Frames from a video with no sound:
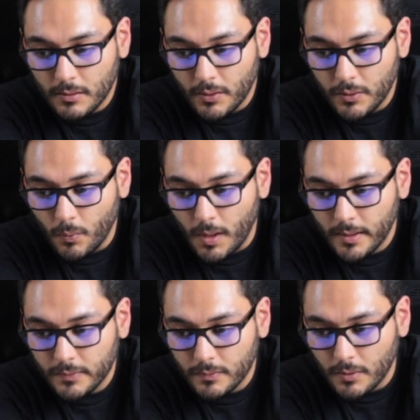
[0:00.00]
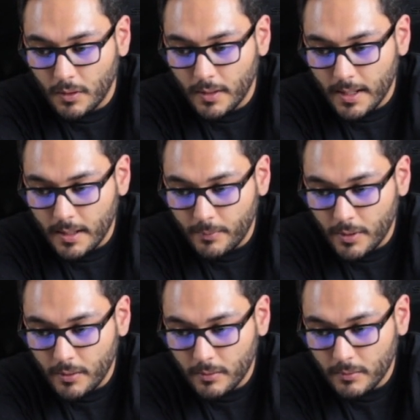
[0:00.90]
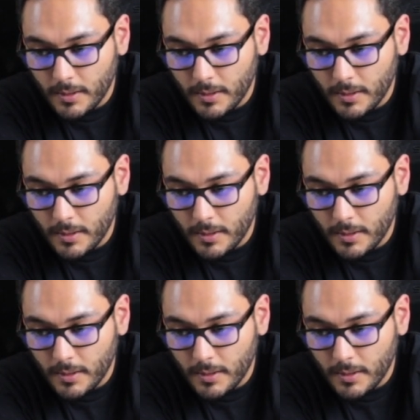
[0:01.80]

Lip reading: you know you want to, go ahead, bro.